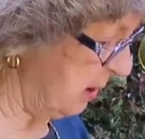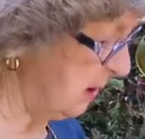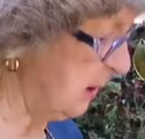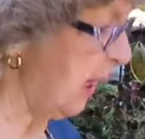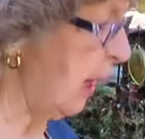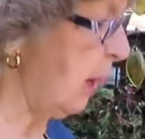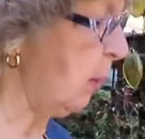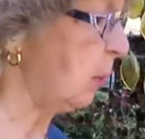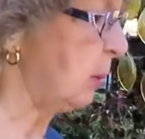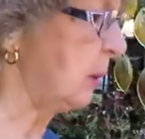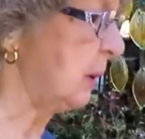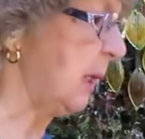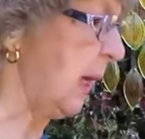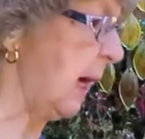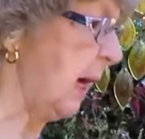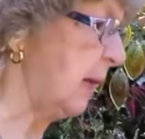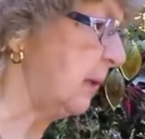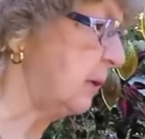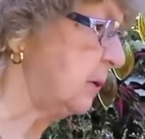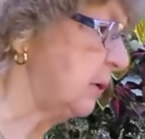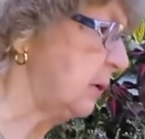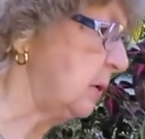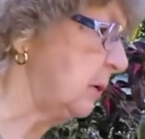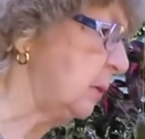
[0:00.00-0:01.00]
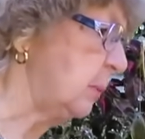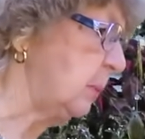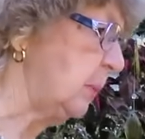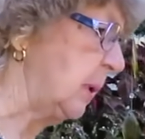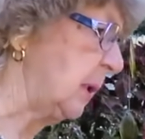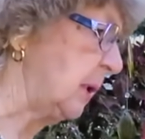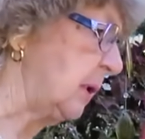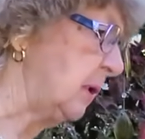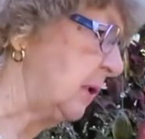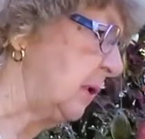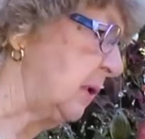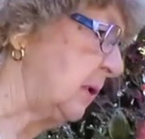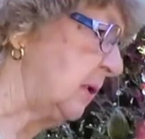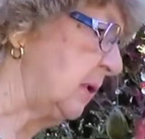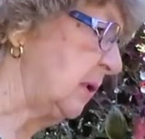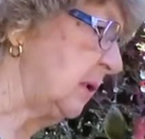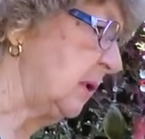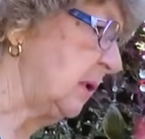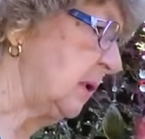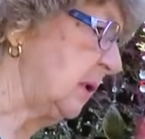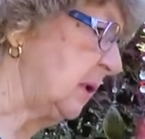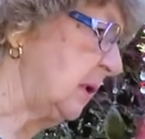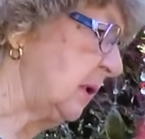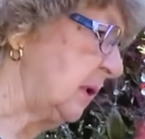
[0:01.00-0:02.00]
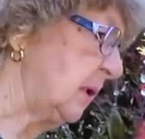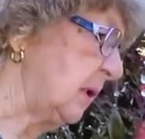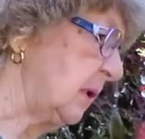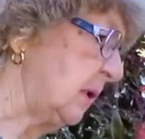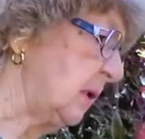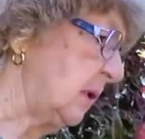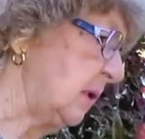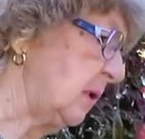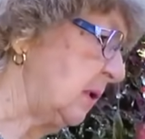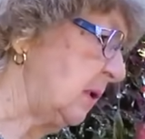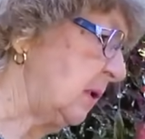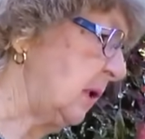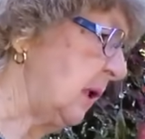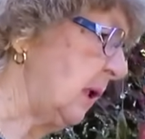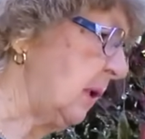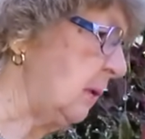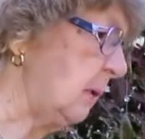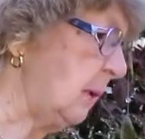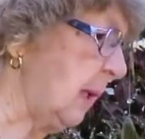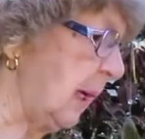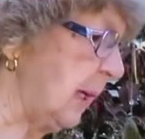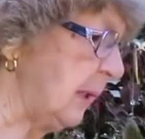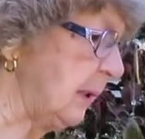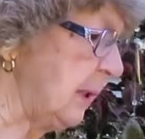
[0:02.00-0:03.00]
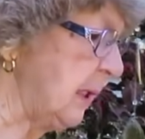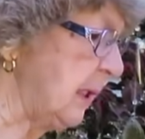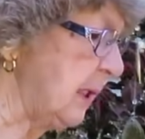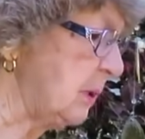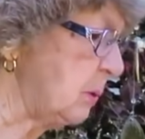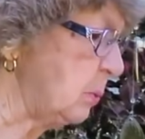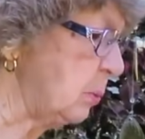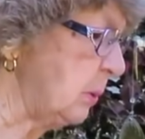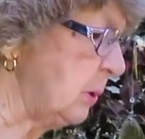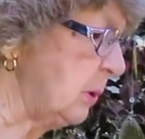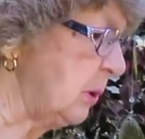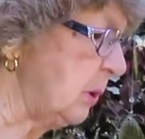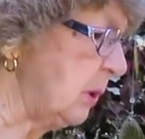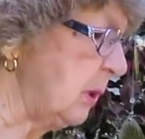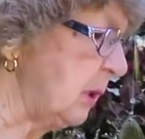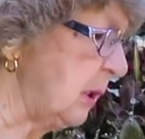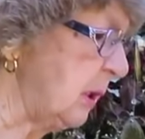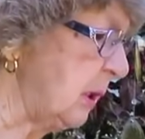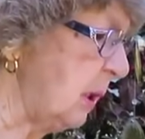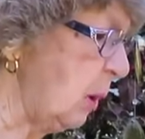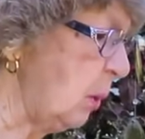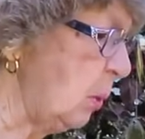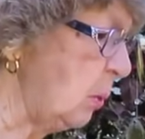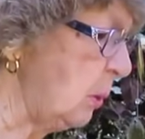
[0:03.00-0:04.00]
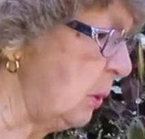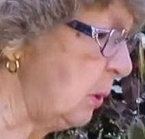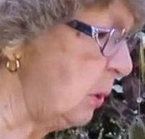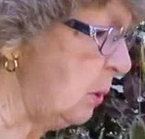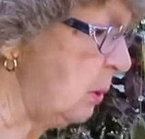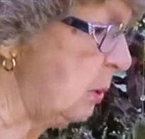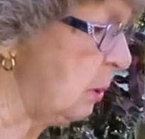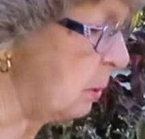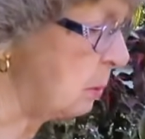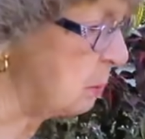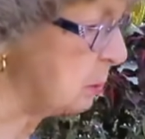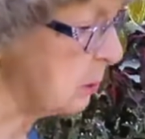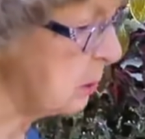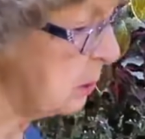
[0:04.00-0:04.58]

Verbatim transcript: as I would like to but you know I guess when you get older you're gonna